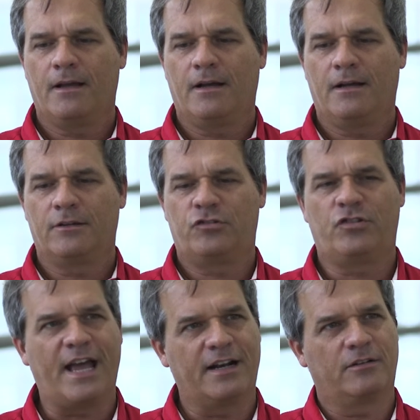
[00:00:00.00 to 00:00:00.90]
uh,
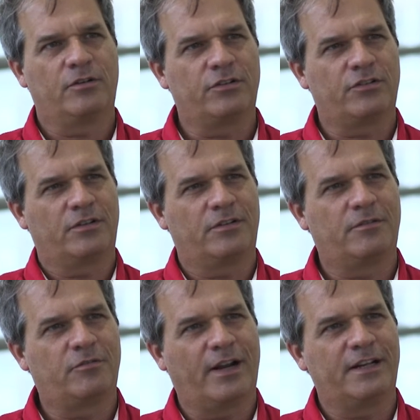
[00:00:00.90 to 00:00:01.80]
channel or just uh,
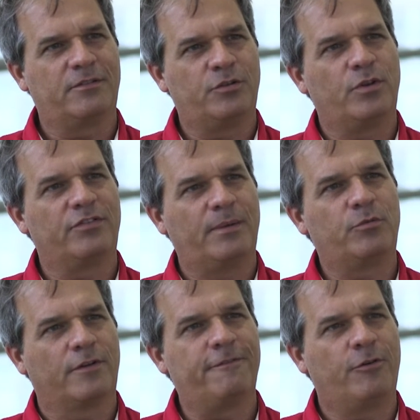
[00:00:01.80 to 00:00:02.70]
trying to do the same
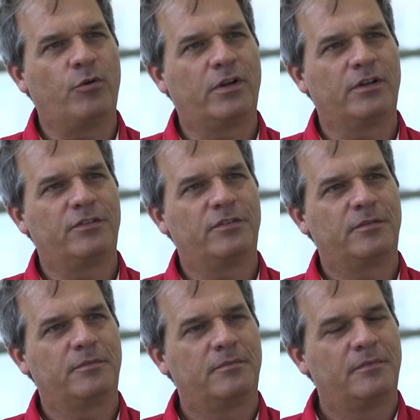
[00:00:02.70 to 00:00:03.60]
sort of focus